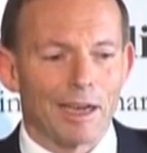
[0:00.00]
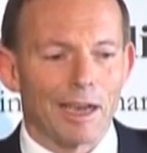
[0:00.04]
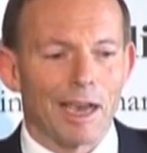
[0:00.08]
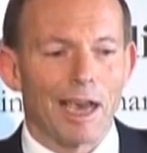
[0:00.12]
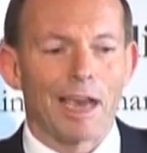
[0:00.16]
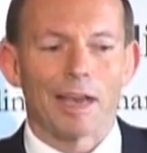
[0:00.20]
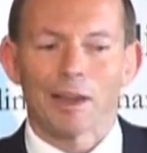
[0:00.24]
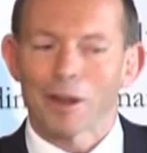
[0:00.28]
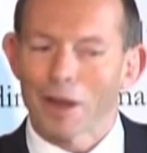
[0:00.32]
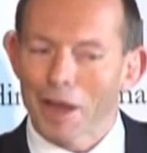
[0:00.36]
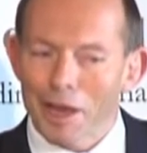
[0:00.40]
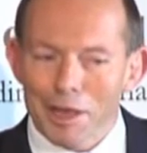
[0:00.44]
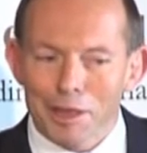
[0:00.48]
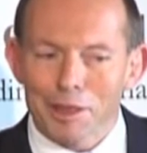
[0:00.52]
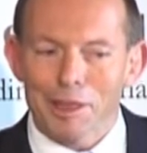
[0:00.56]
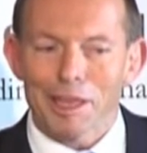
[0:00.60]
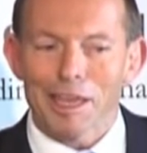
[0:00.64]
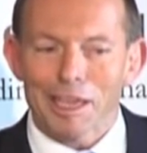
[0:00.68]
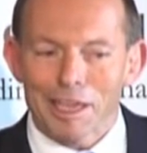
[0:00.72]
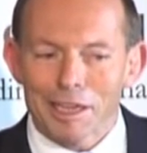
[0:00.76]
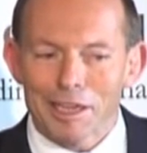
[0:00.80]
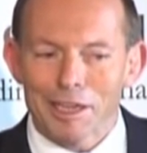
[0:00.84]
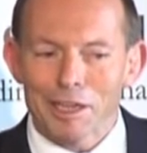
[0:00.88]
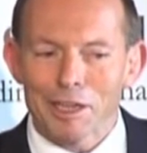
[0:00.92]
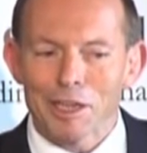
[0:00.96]
and I
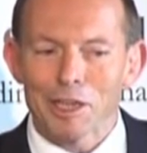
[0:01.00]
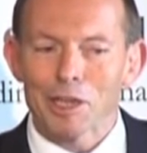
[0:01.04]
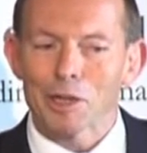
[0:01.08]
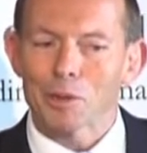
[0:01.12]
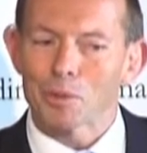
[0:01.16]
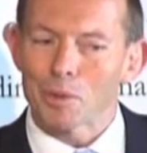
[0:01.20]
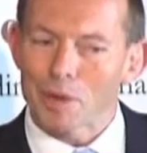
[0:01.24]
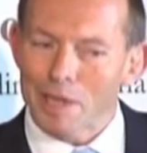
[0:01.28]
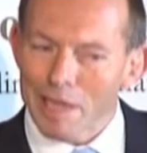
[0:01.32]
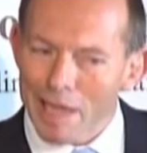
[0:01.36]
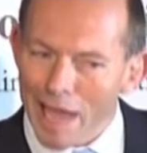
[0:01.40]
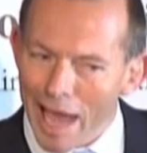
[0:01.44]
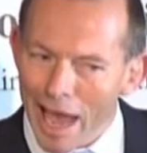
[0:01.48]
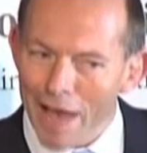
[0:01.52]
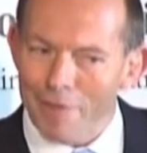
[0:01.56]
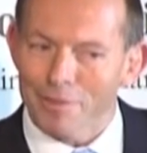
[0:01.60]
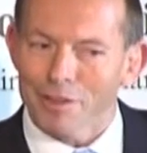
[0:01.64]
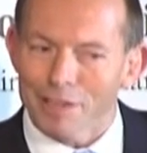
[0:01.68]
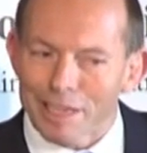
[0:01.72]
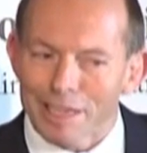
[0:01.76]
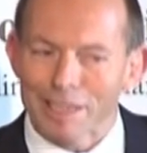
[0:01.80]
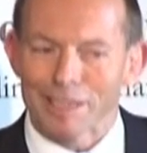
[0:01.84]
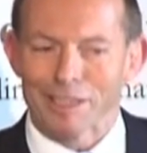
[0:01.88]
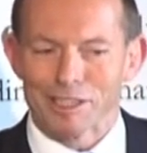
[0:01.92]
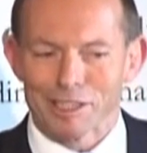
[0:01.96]
think we have it
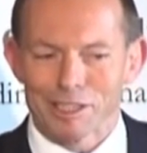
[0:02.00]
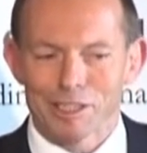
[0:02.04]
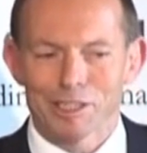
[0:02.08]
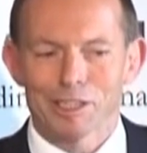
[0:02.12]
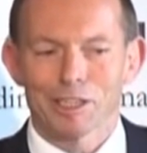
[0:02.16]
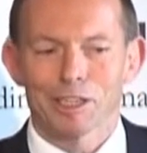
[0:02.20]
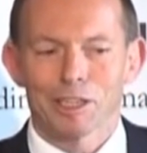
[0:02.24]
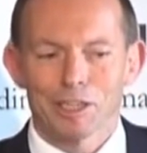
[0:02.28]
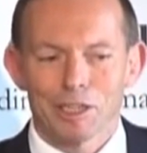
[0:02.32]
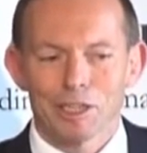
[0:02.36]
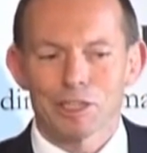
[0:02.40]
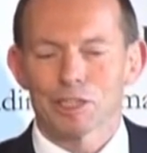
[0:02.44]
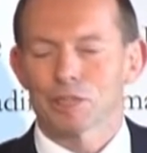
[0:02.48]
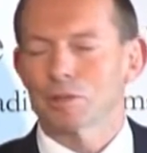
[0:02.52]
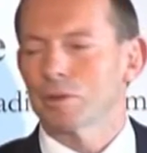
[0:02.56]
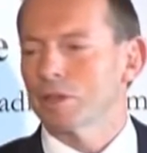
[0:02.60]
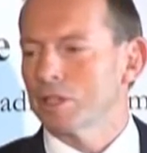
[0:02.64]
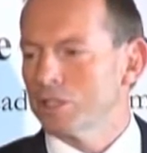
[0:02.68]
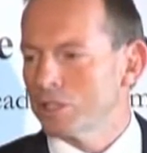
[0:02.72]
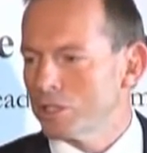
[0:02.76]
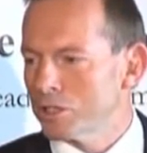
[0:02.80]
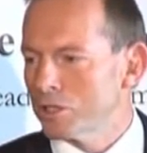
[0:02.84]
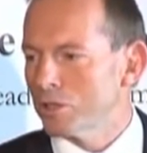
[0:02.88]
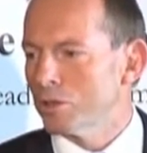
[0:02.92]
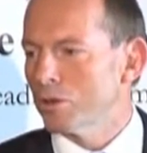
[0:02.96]
in us to
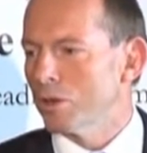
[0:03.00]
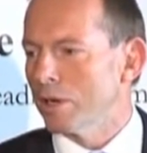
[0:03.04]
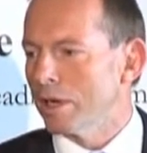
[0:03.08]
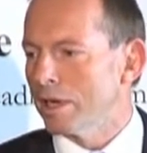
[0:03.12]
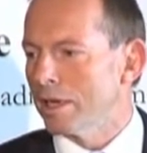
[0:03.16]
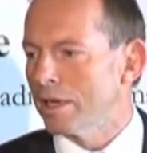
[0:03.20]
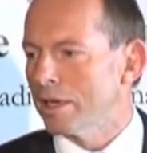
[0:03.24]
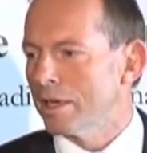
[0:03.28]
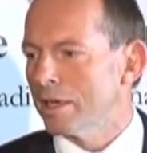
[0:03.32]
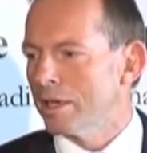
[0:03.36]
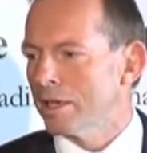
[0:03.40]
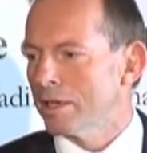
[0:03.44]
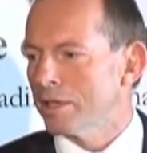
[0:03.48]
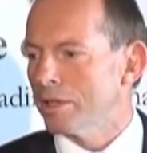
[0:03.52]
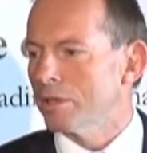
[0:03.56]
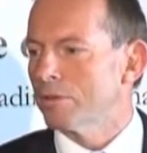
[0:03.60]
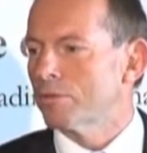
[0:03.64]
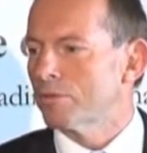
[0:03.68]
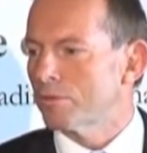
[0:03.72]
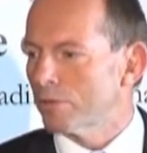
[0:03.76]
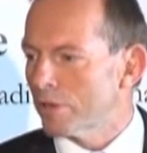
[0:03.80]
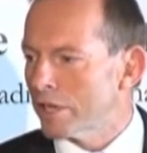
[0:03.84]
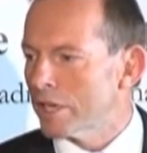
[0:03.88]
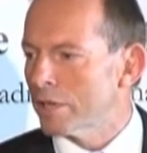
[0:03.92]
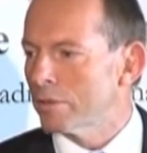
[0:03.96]
ensure that
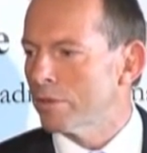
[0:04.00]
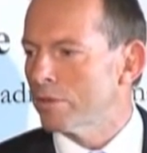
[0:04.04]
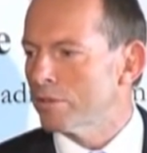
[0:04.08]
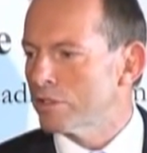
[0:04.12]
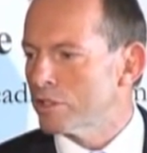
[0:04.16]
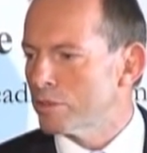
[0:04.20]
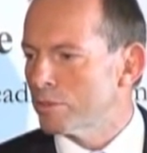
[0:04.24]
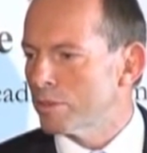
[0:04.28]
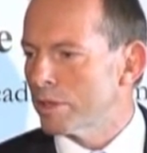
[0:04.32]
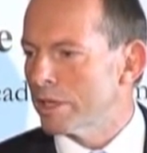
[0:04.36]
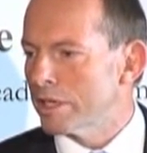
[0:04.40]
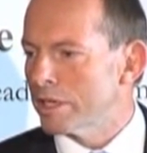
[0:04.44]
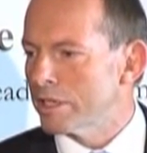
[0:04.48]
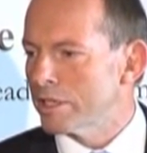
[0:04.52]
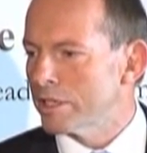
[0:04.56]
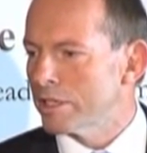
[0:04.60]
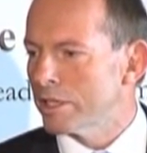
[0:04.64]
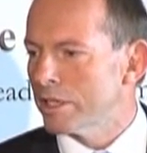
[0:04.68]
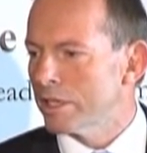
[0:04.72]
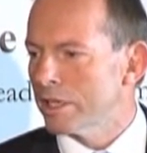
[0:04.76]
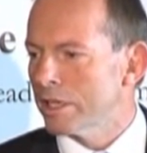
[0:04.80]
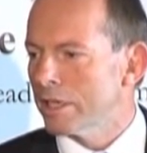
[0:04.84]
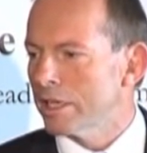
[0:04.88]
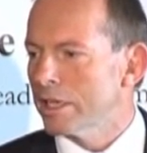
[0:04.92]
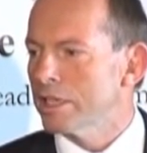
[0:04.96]
freedom of speech
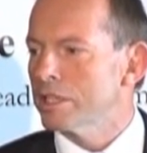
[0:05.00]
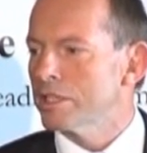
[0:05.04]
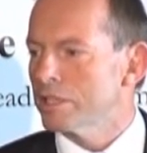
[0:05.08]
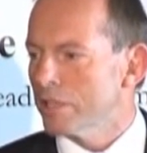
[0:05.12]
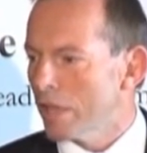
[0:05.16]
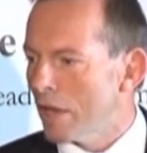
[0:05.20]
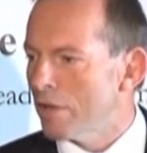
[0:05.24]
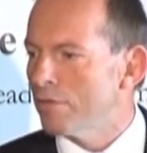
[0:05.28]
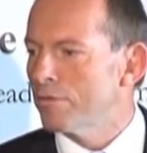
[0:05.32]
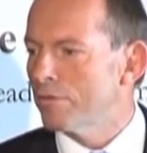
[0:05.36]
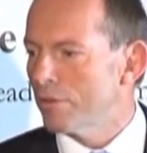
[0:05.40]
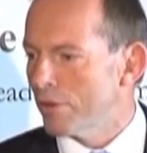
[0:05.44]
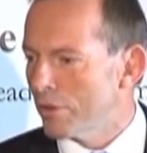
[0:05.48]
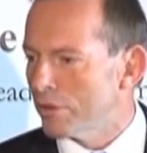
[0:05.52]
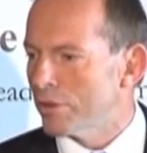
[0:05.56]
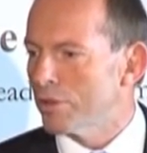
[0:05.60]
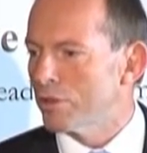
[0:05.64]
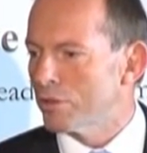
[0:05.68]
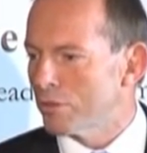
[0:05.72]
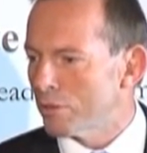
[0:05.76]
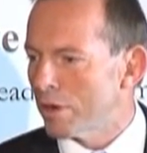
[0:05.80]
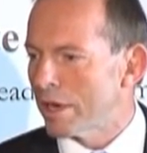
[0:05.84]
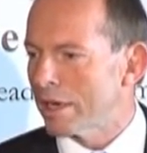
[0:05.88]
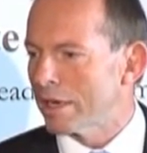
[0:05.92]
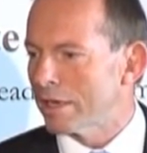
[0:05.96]
is no further
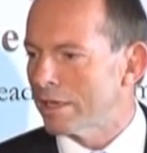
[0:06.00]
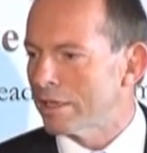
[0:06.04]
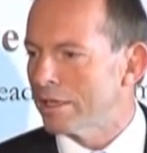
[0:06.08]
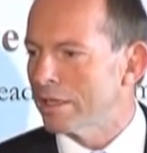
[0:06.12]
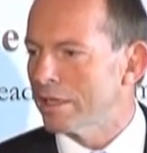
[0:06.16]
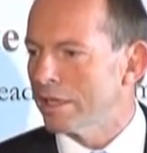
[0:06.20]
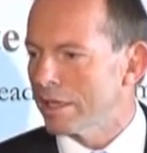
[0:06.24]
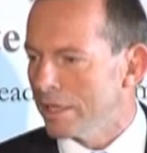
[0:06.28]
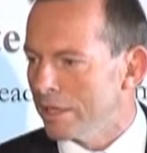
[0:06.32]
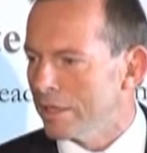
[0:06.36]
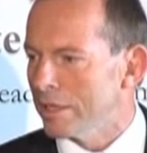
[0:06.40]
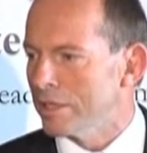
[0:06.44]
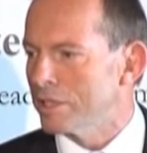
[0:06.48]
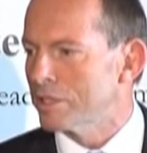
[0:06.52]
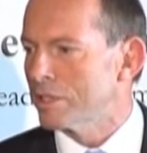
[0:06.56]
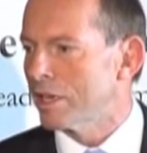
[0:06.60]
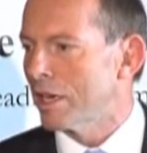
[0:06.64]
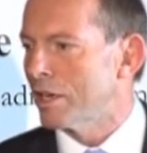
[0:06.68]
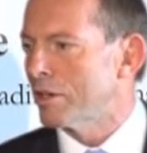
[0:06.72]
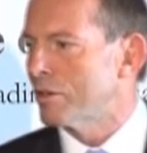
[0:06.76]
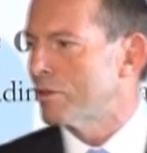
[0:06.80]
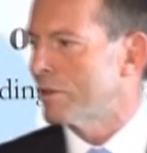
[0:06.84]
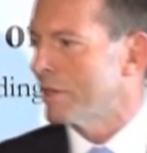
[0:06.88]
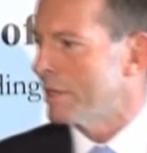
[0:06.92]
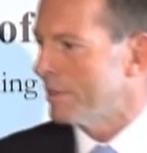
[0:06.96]
threatened in this
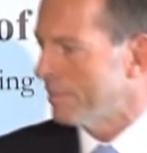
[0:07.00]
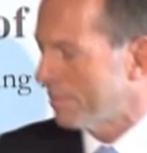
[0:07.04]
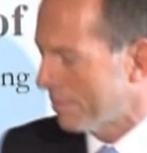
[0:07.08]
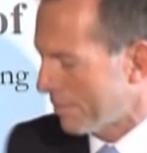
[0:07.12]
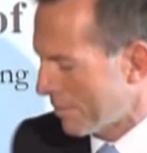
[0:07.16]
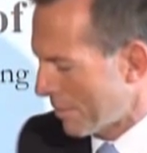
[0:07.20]
country.